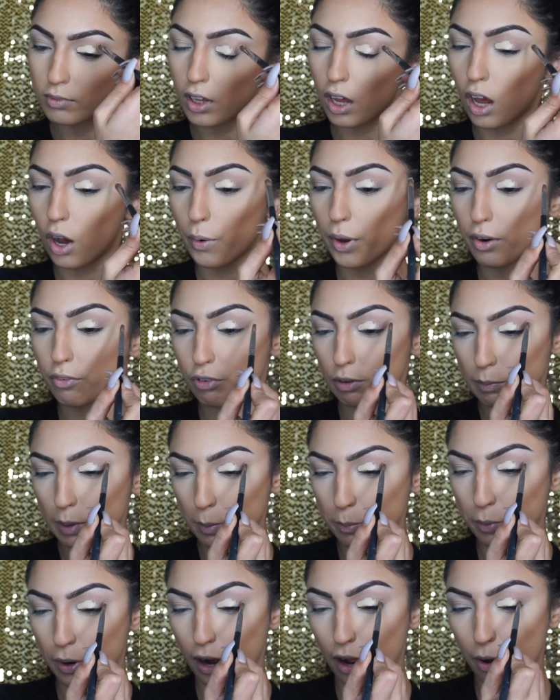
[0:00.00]
Oh, and for my
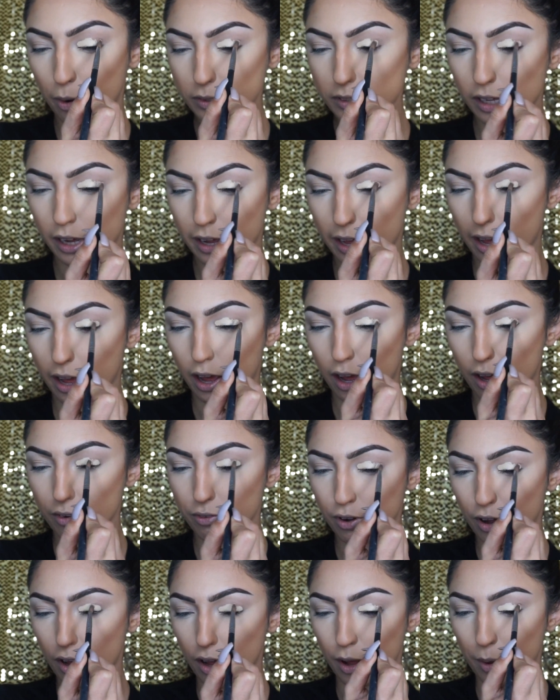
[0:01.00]
brows, I have
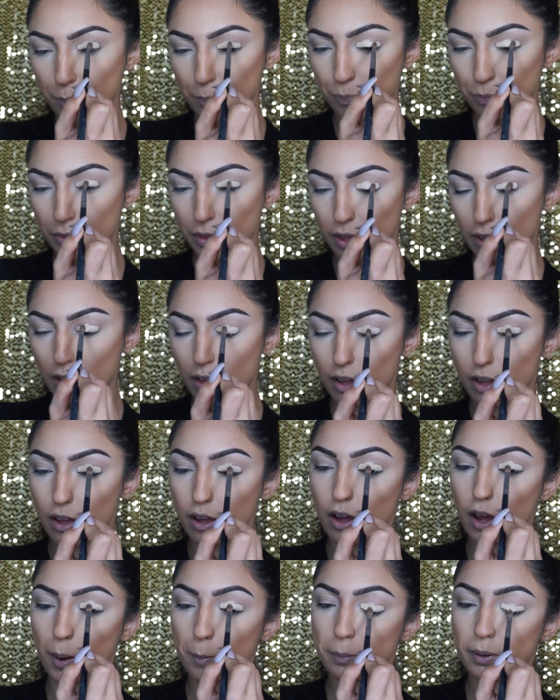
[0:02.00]

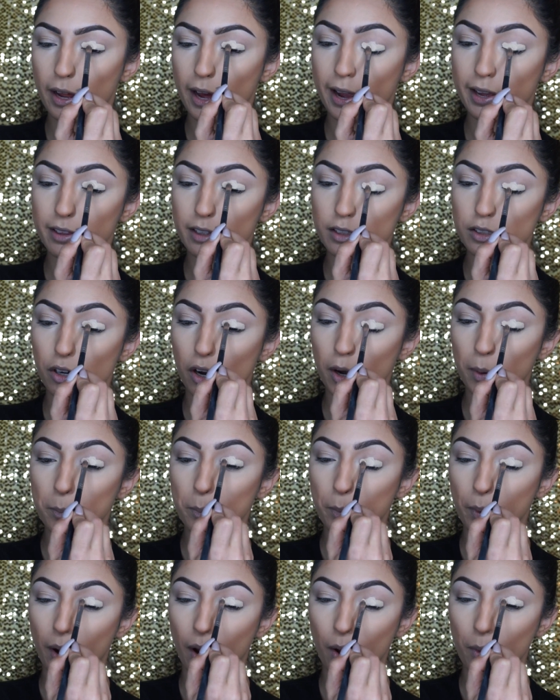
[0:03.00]
applied the Dark
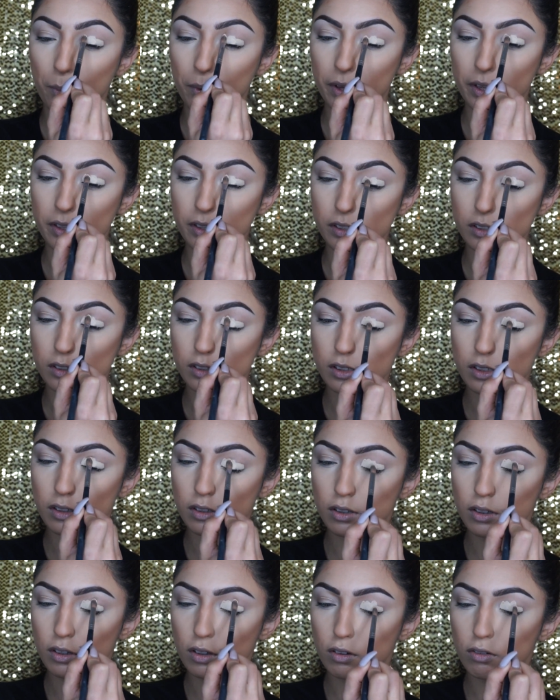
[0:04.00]
Brow Wiz
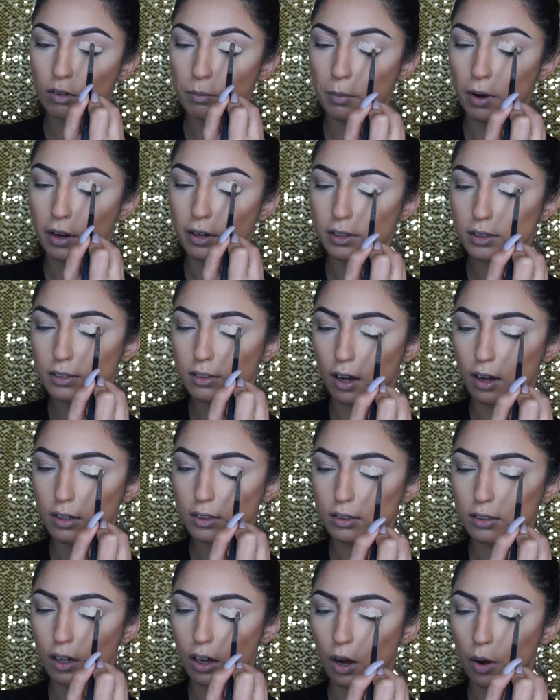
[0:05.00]
from
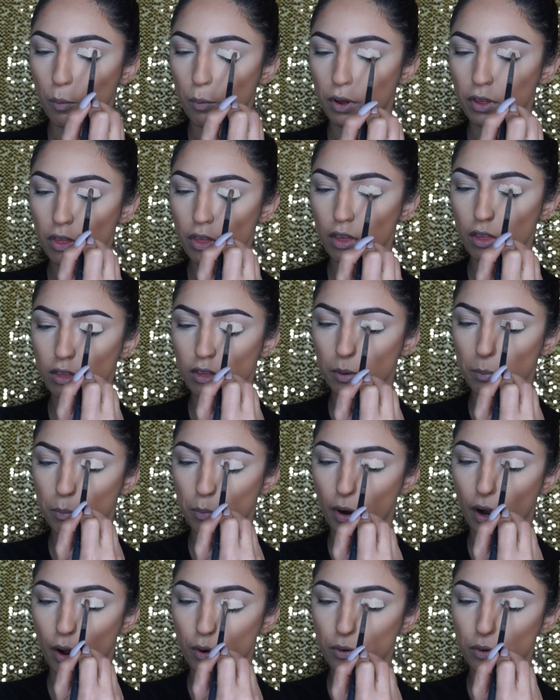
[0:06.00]
Anastasia with the
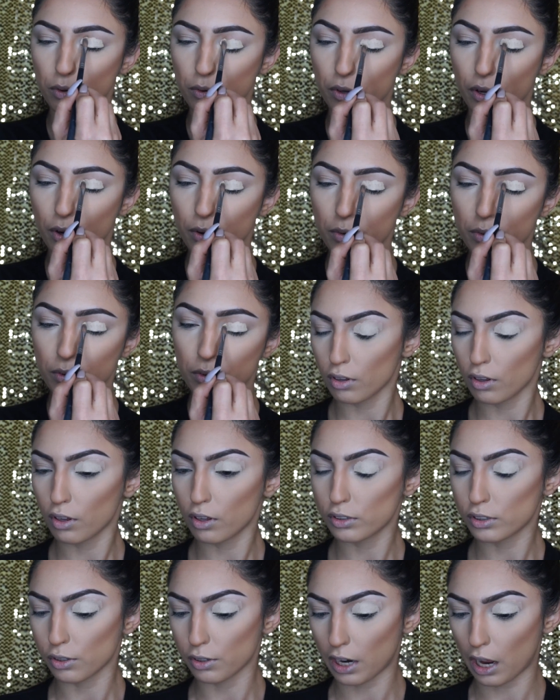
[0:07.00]
Brow Duo.
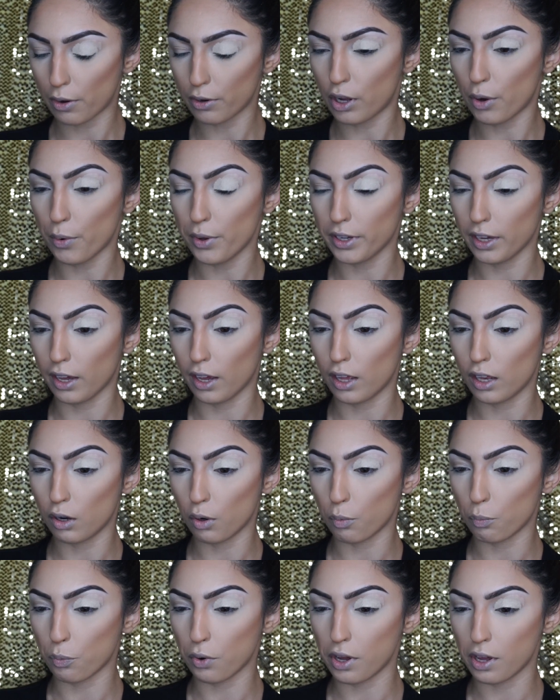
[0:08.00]
So now going
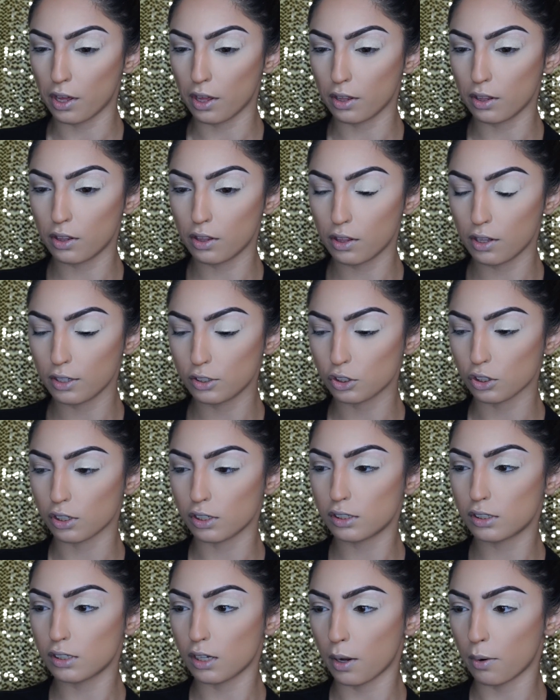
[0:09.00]
in with
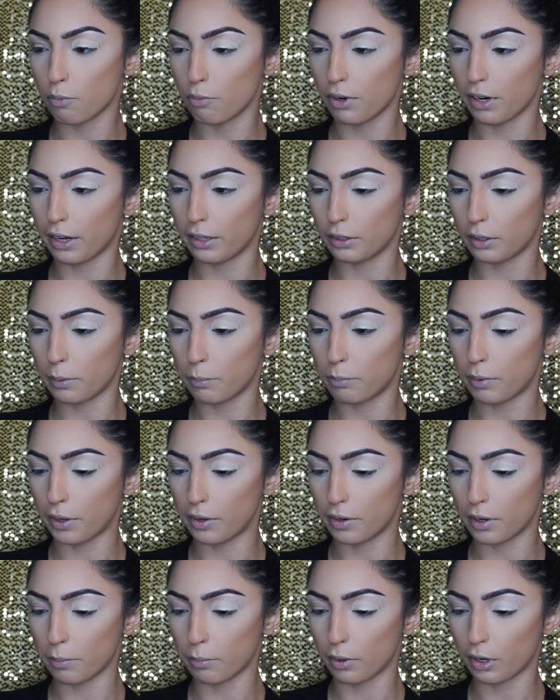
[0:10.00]
just a regular
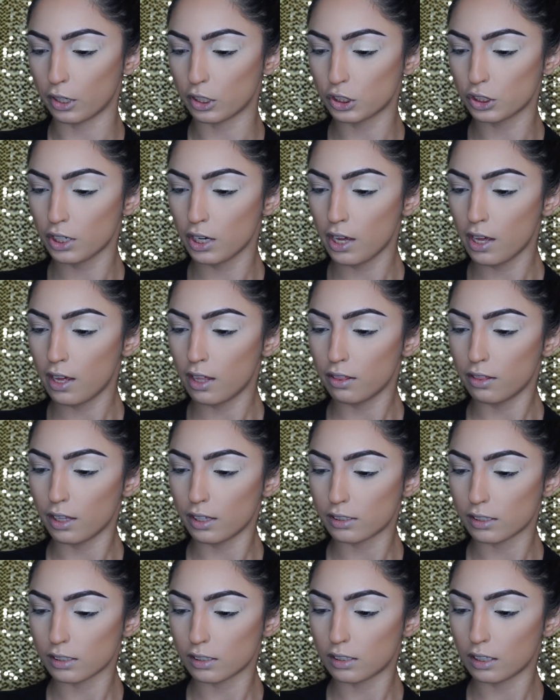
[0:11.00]
blending brush.
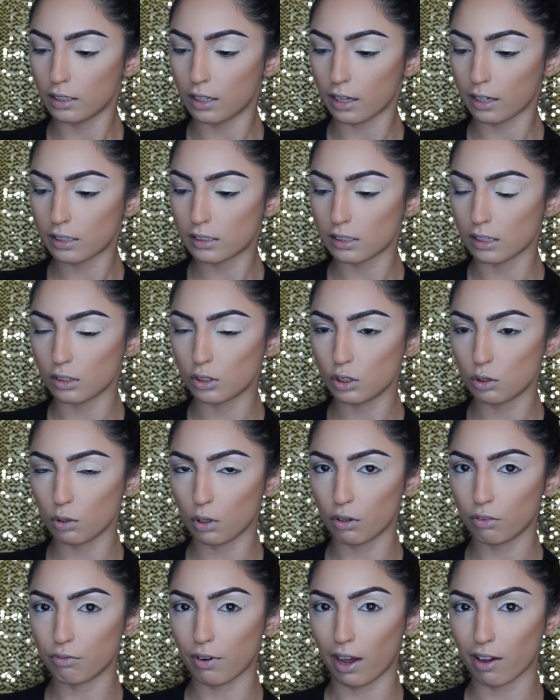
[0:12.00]
This is the Luxie
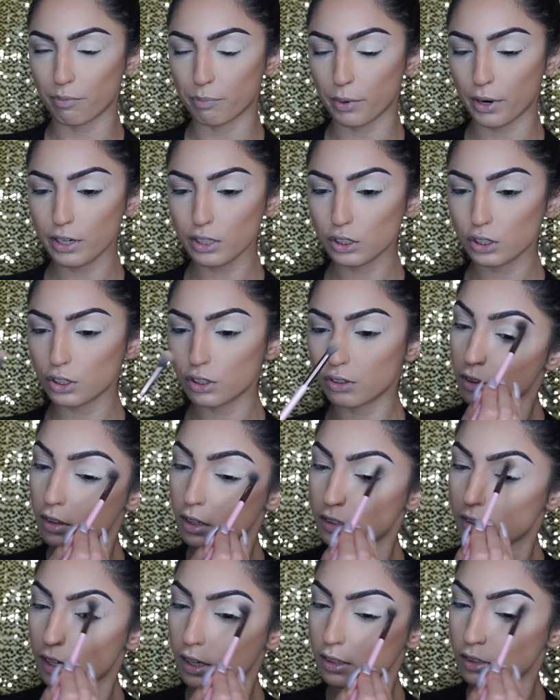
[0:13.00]
205 brush.
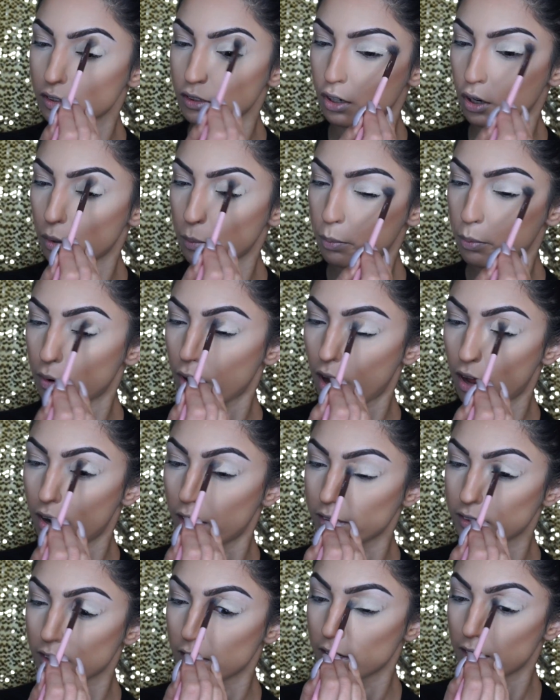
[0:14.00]
This has no
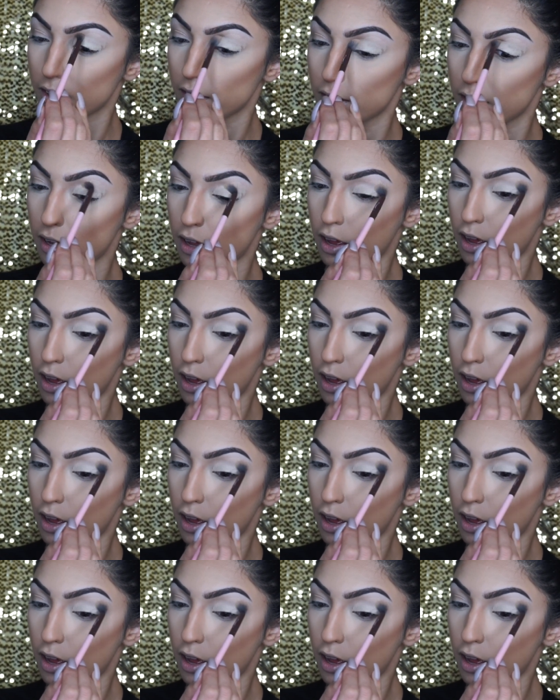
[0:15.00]
product in it.